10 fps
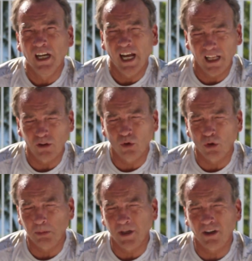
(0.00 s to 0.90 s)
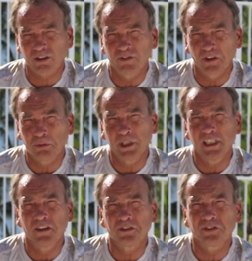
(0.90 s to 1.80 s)
at Laurel Park for 3
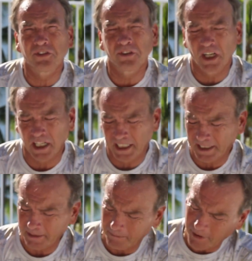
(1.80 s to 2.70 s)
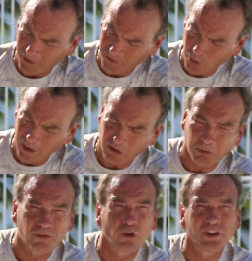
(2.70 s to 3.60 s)
years. A few weeks
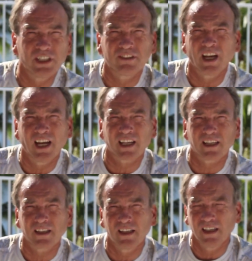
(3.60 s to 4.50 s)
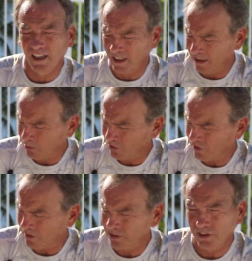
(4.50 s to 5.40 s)
before the attack, he was
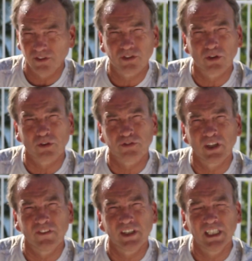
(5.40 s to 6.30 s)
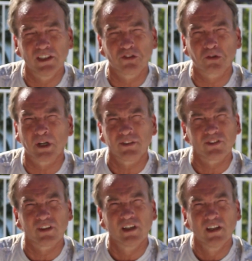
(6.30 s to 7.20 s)
telling his girlfriend that he is
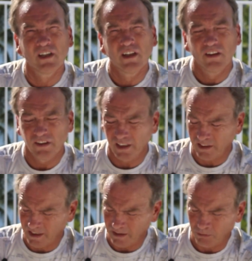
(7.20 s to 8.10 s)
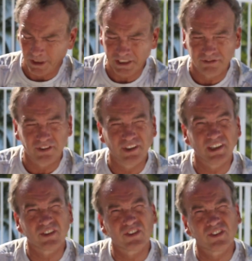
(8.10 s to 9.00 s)
stressed, that getting ready for
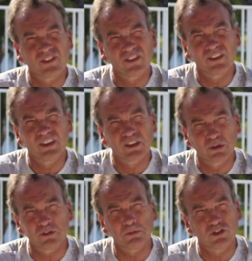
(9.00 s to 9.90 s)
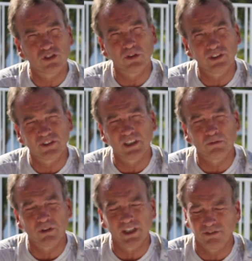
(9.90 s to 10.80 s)
this Christmas show he's getting ready